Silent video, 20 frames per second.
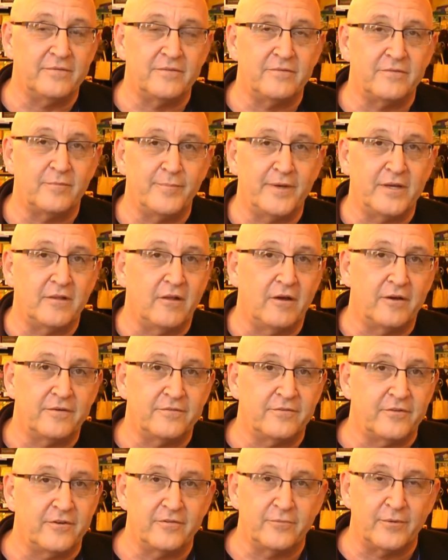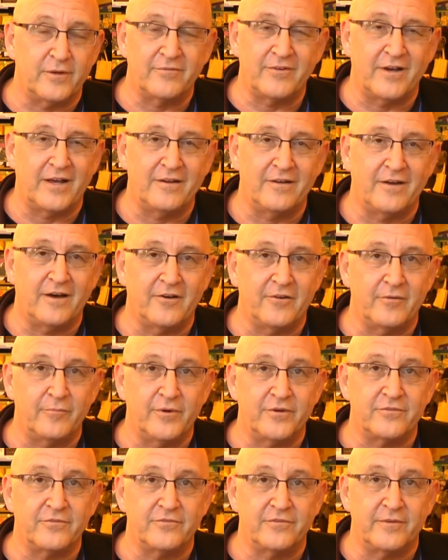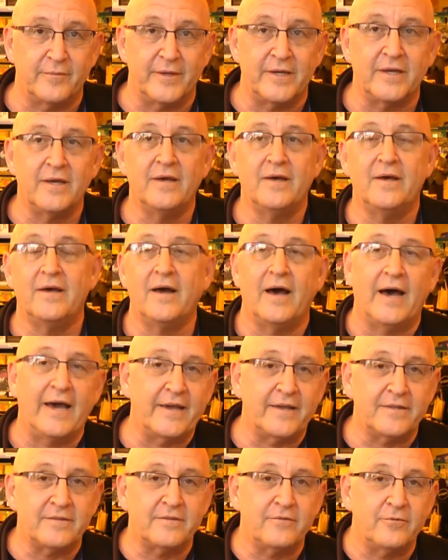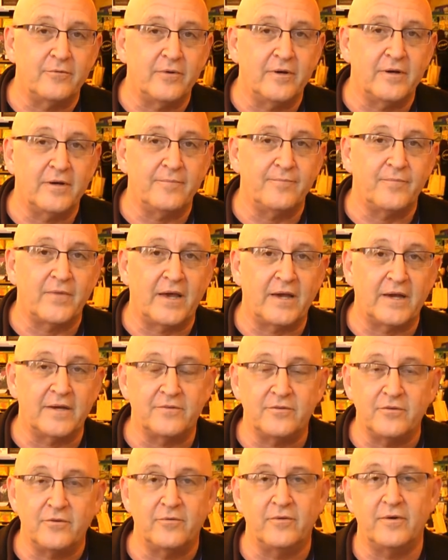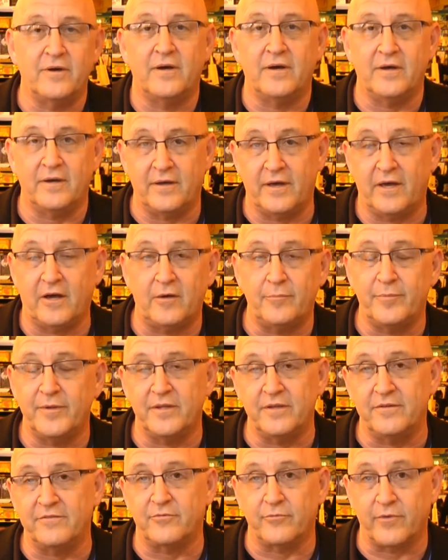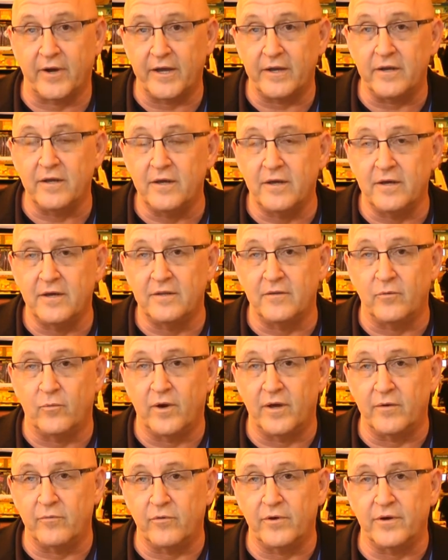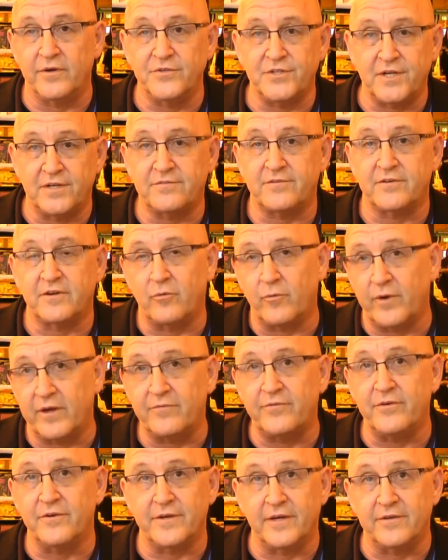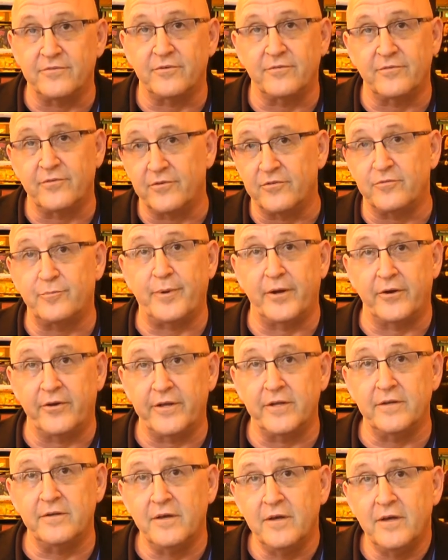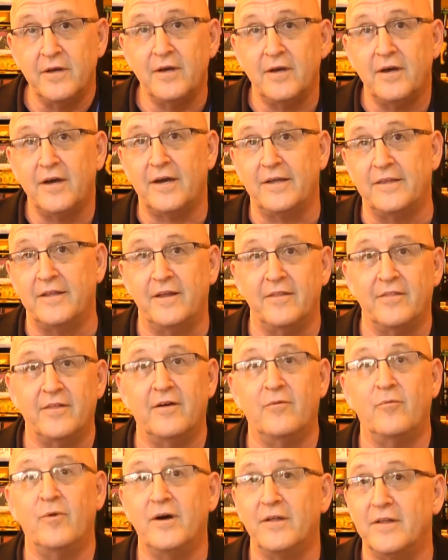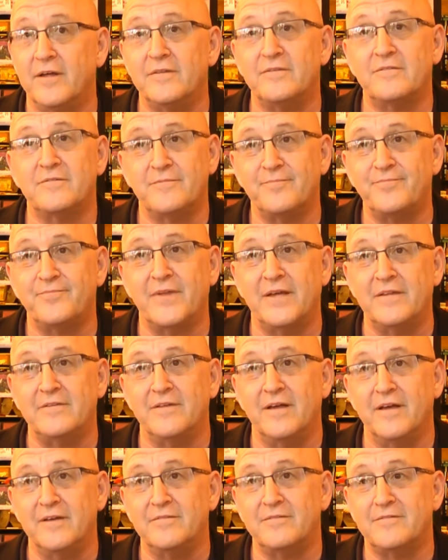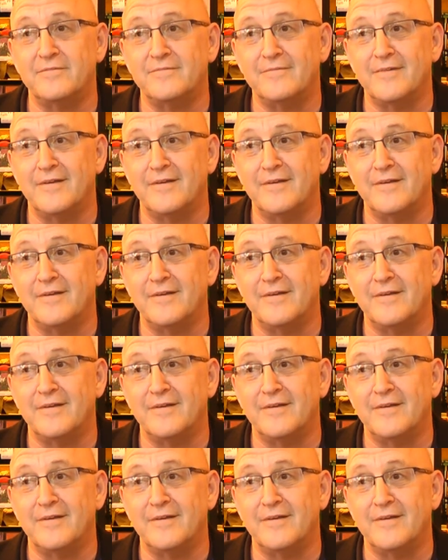It's a big long series, I found 100 books or something. I got to help at least write the one where Jessica Wakefield gets her first period. And I thought, well, that's nice.